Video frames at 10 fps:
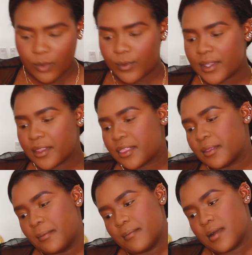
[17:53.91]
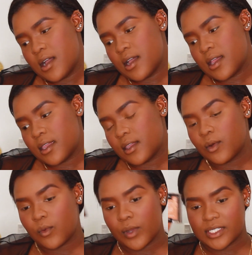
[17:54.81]
with my
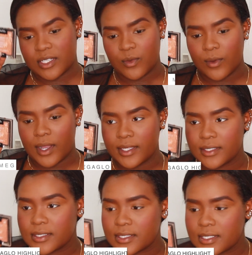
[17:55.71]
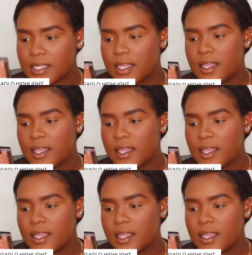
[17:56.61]
Wet n Wild